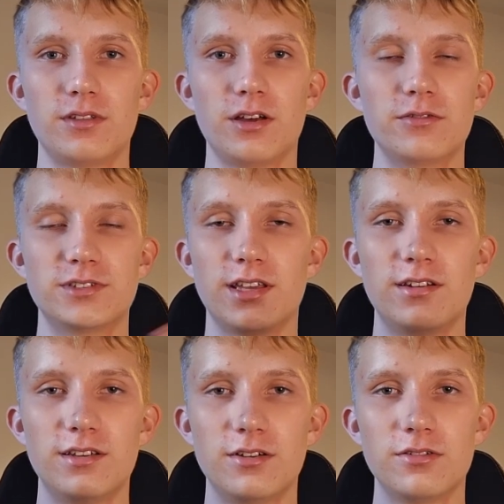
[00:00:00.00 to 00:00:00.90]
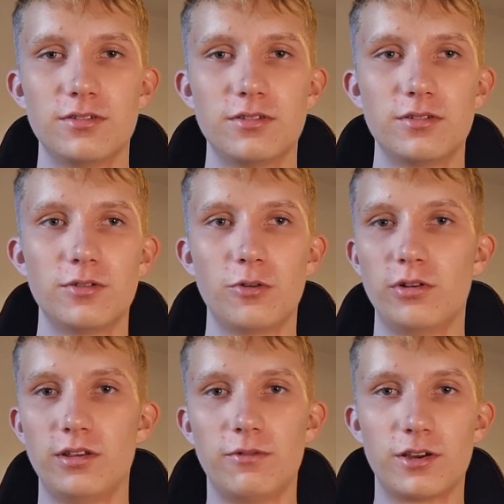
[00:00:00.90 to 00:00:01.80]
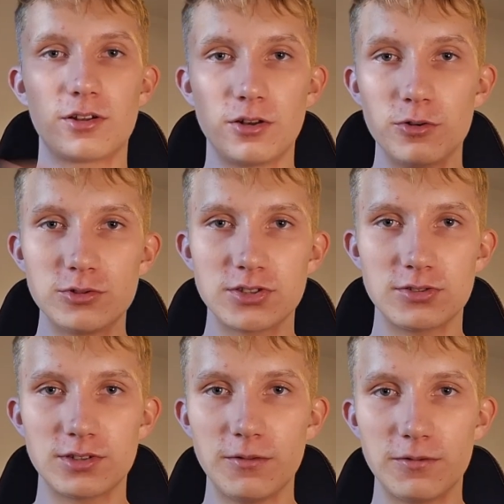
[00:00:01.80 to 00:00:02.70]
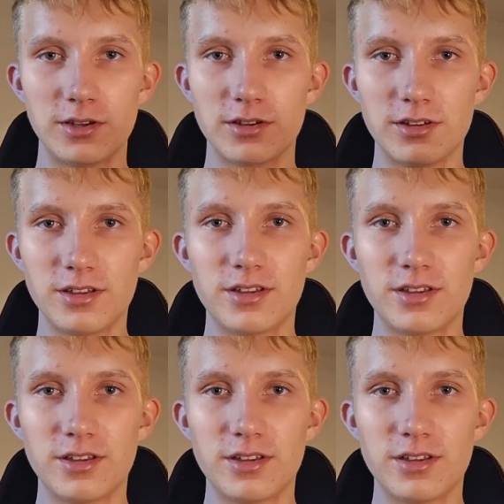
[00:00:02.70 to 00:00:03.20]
I've said here, or even close to something,